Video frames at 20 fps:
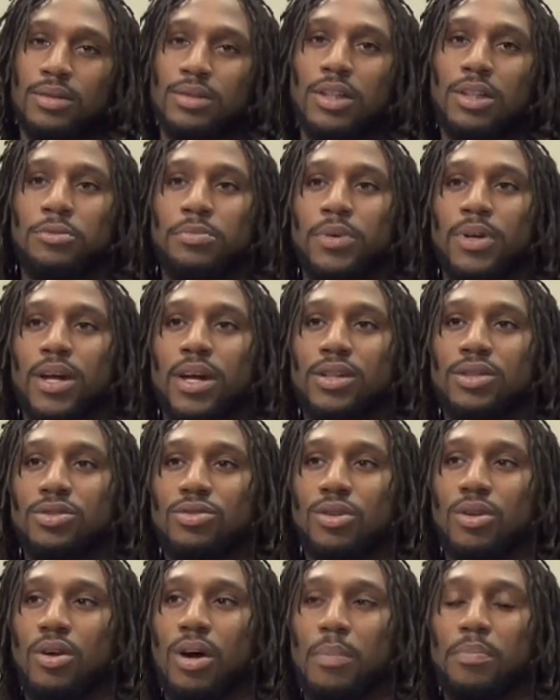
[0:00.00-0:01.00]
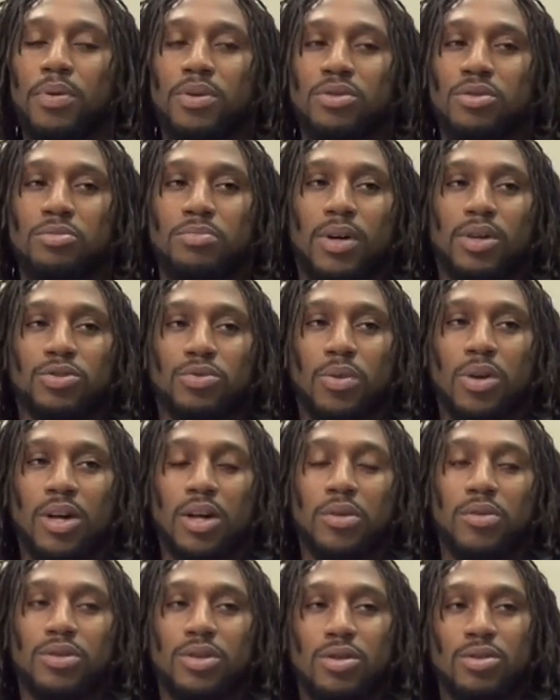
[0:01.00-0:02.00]
Just because, you know, I put too much
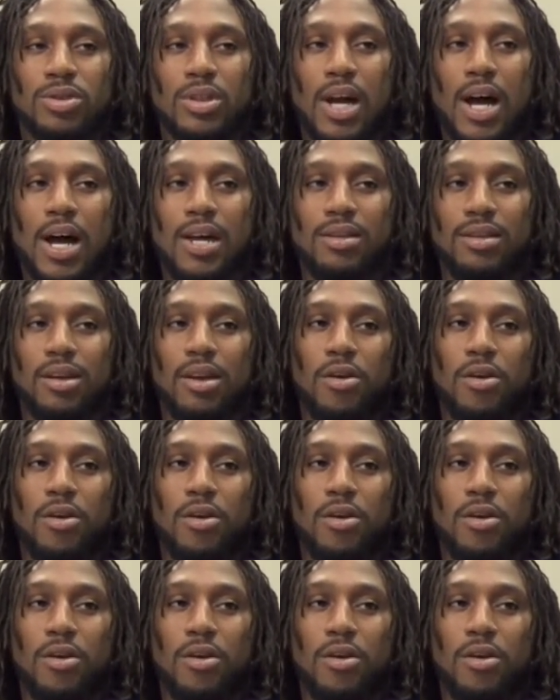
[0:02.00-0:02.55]
work in with those guys,